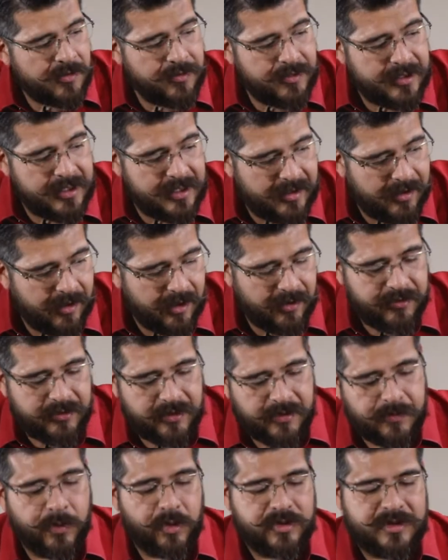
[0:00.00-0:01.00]
The
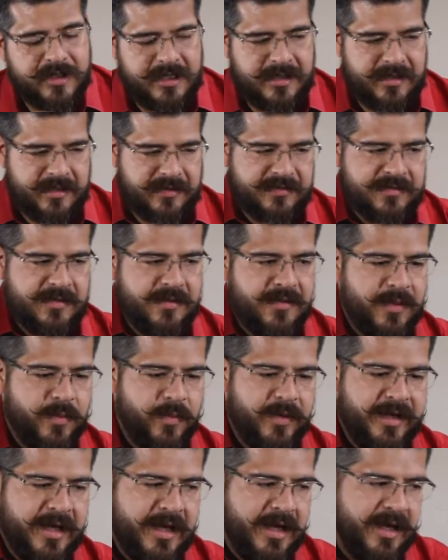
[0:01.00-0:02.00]
other botines that
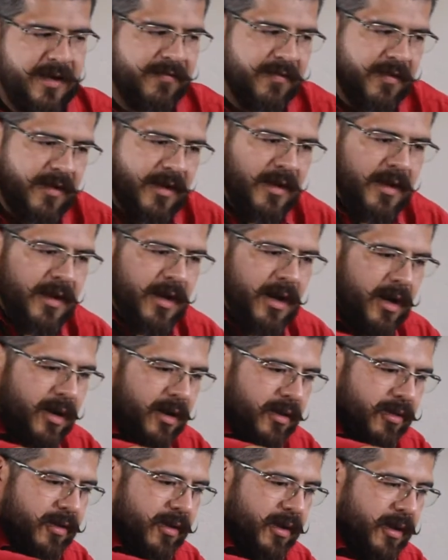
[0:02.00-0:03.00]
we have
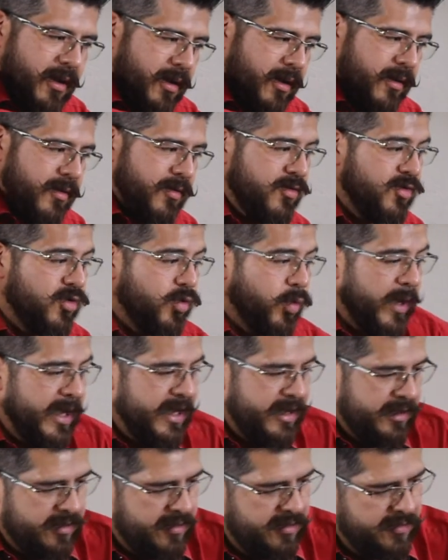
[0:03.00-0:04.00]
are the
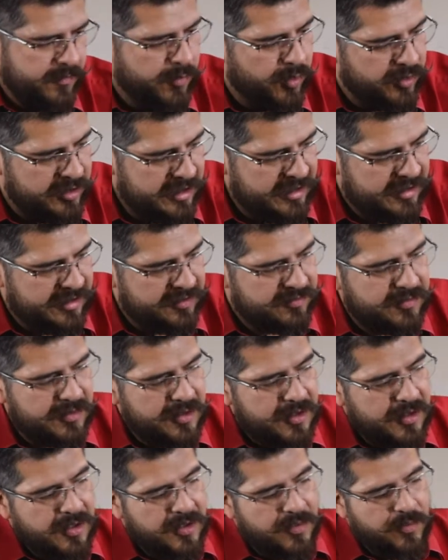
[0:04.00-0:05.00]
suede botines,
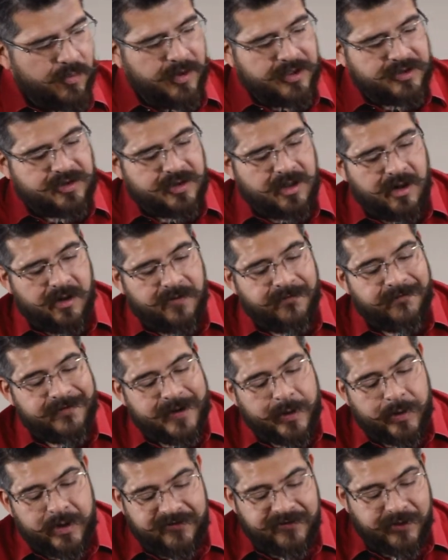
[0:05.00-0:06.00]
which are
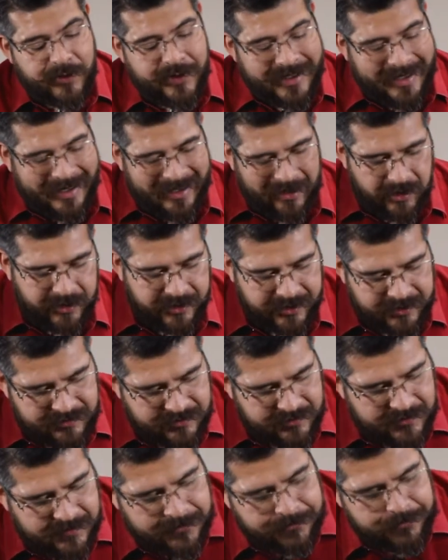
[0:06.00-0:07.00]
very, very
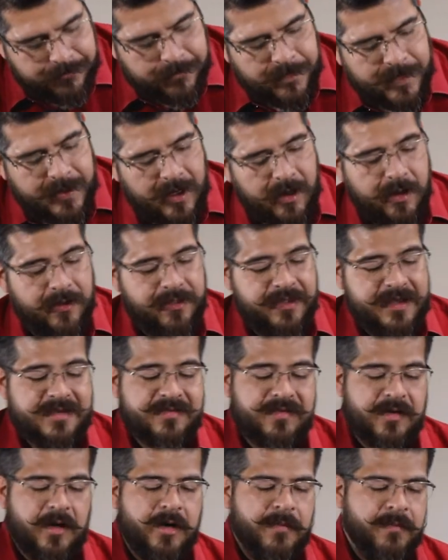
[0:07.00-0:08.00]
elegant.
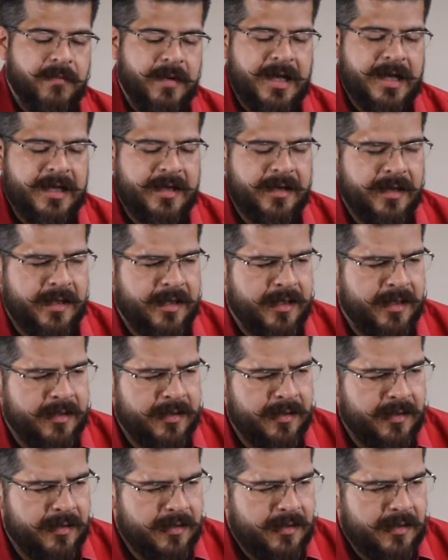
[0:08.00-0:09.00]
These are made
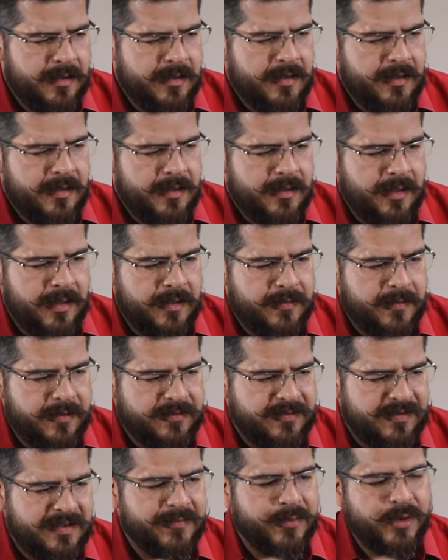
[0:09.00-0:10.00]
in
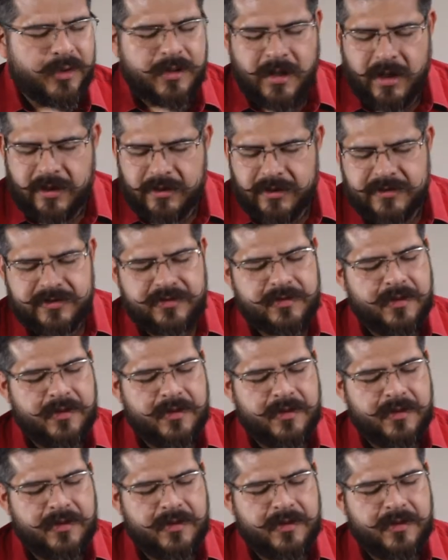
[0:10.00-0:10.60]
several colors